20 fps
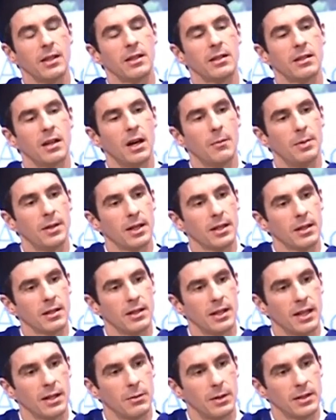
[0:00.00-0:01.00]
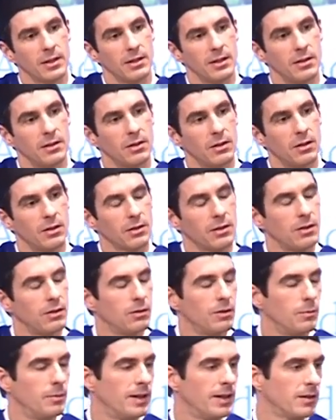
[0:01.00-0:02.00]
topic that I wanted to talk to you
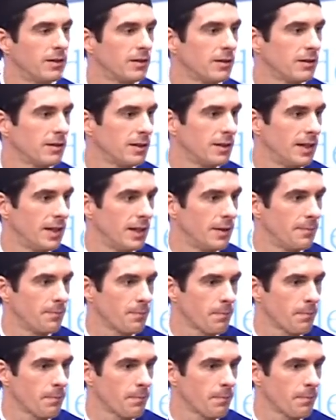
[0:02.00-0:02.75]
about today.